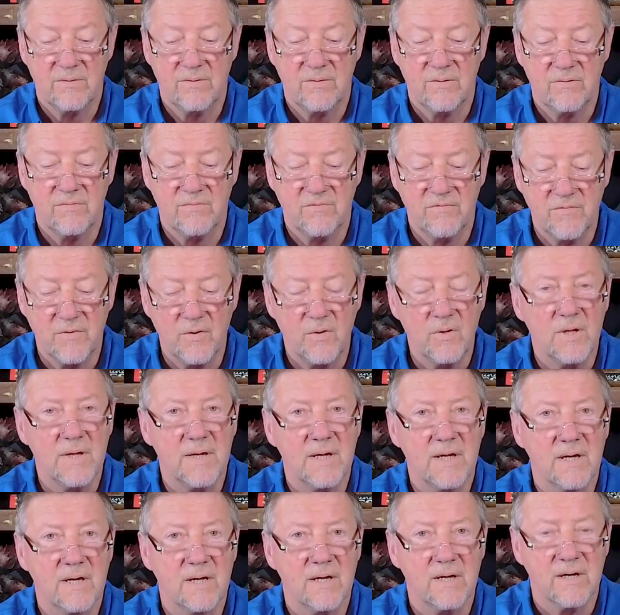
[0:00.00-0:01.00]
To
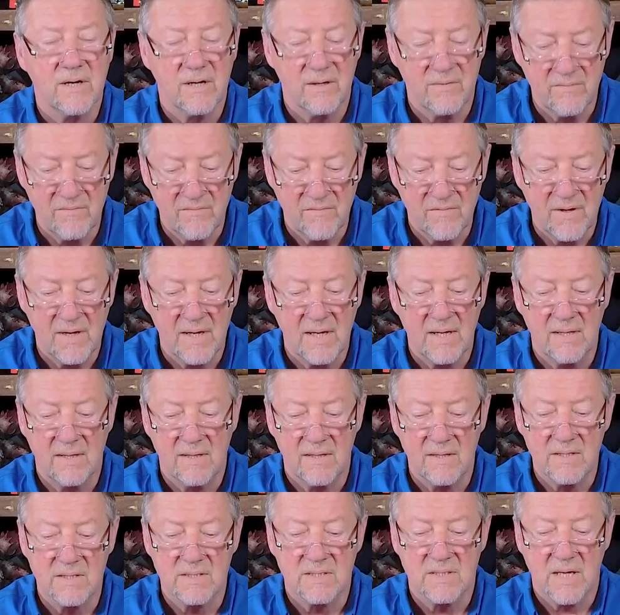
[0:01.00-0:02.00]
fully convey
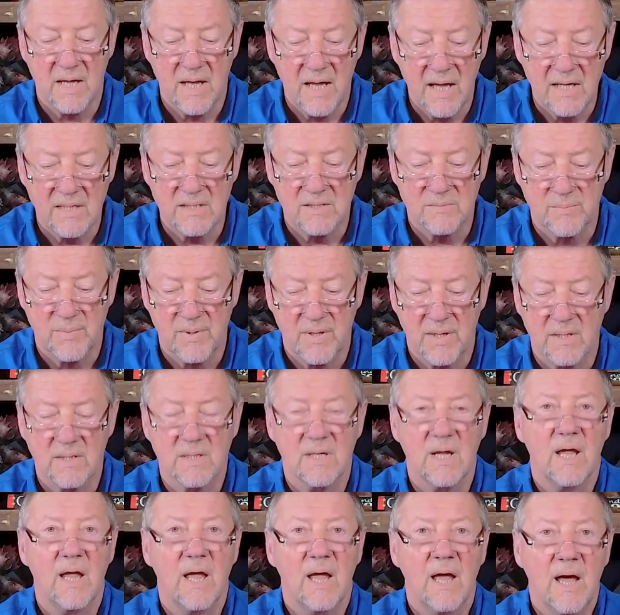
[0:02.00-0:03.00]
this
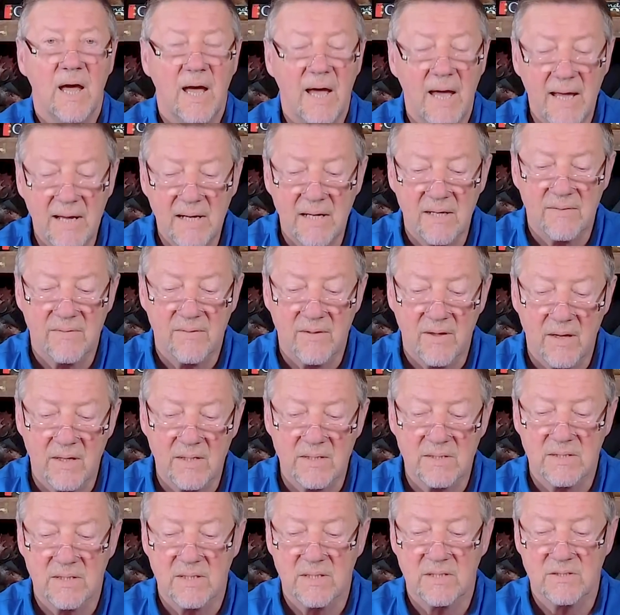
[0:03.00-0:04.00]
aspect,
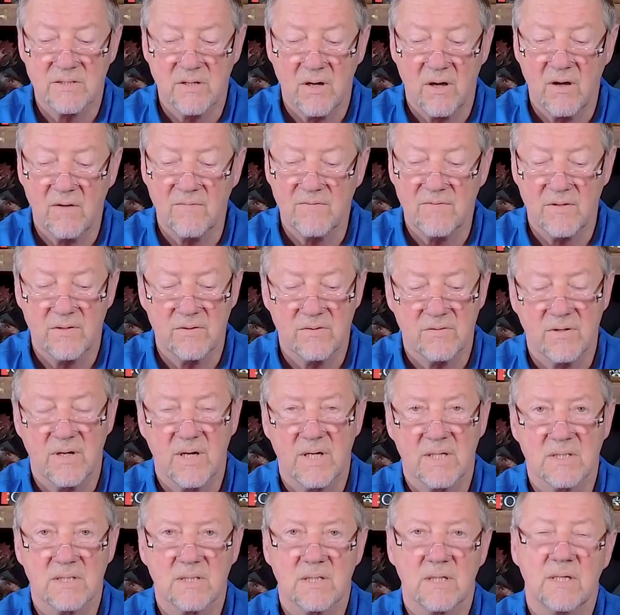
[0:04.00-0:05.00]
agathos is often
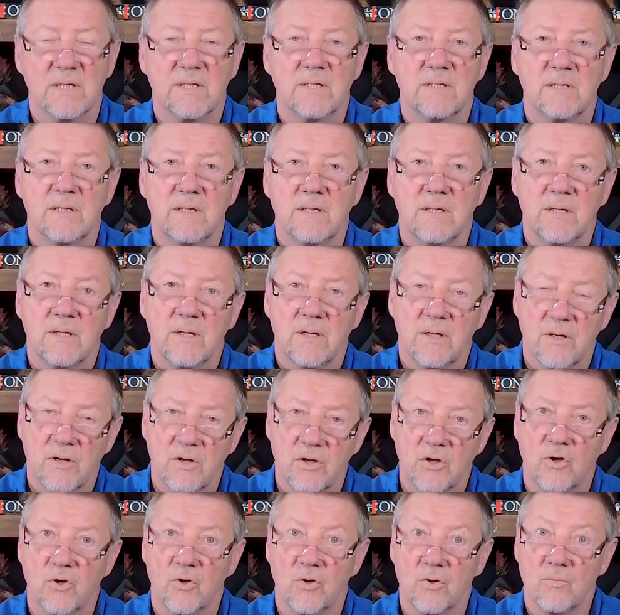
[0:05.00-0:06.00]
translated
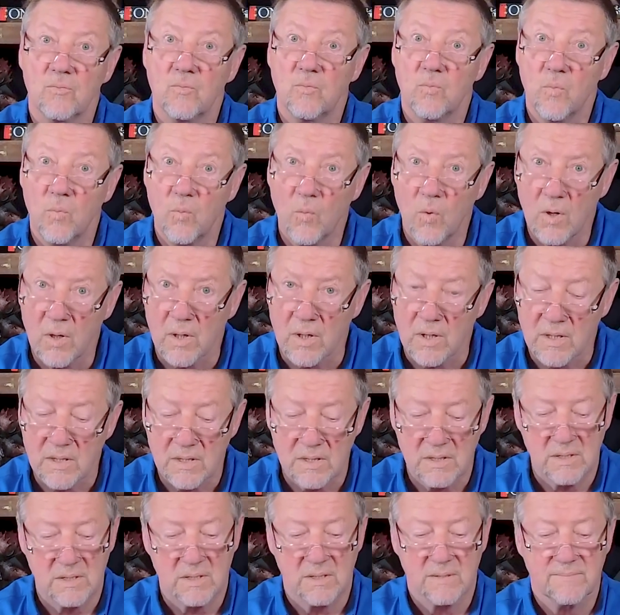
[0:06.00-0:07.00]
good
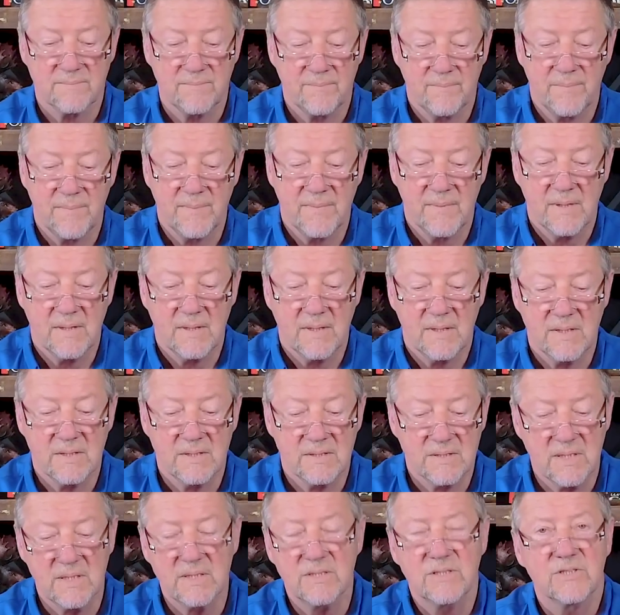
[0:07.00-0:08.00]
works.
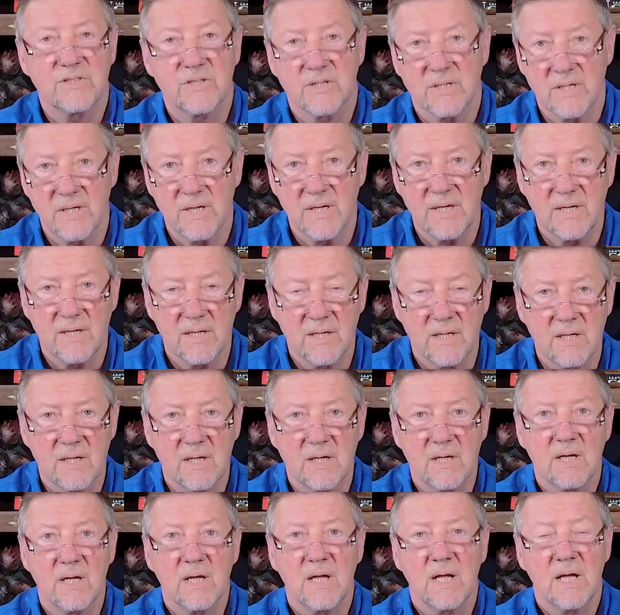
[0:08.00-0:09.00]
Essentially,
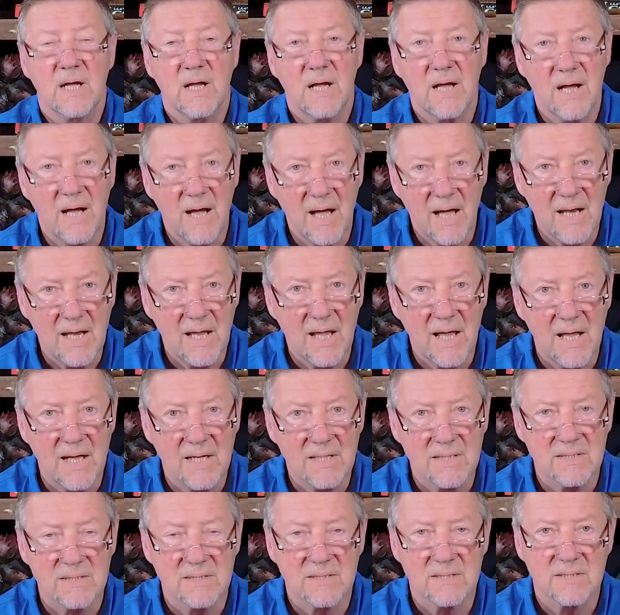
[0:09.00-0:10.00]

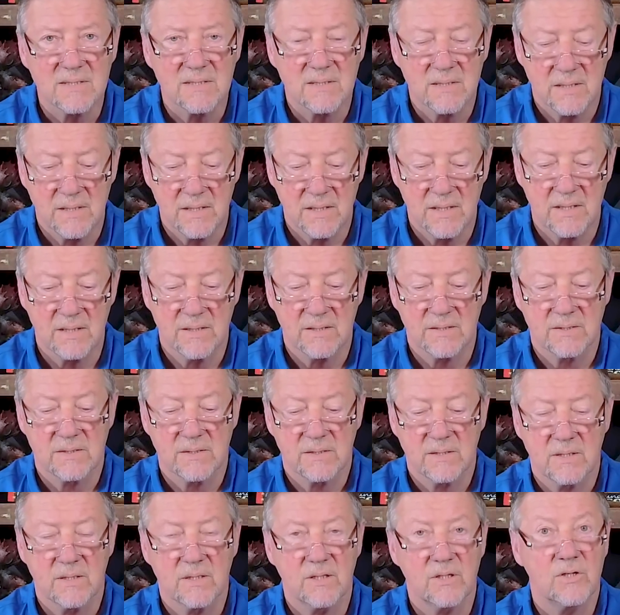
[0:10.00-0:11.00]
kalos
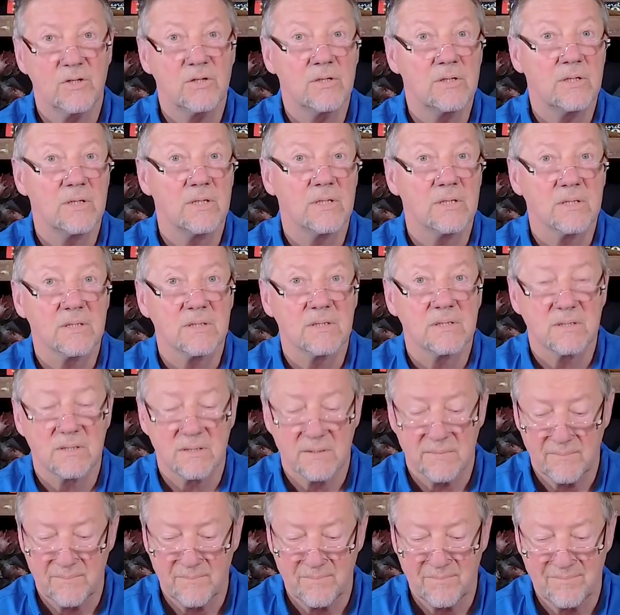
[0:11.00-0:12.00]
is good
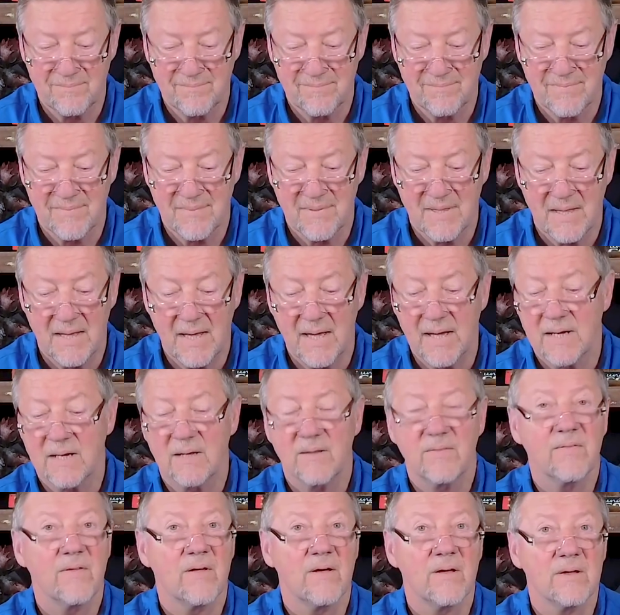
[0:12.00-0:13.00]
looks,
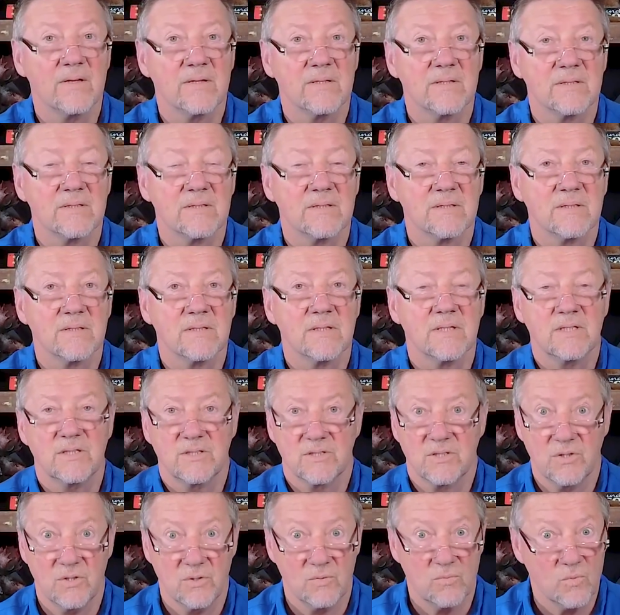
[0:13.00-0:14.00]
agathos
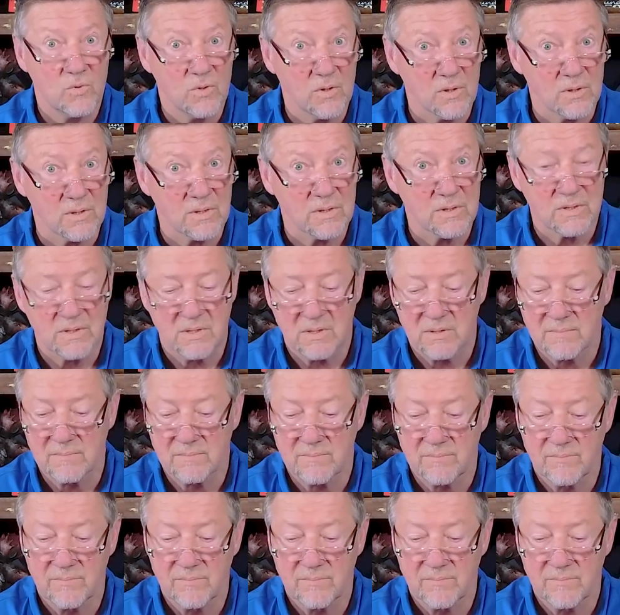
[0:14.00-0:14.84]
is good works.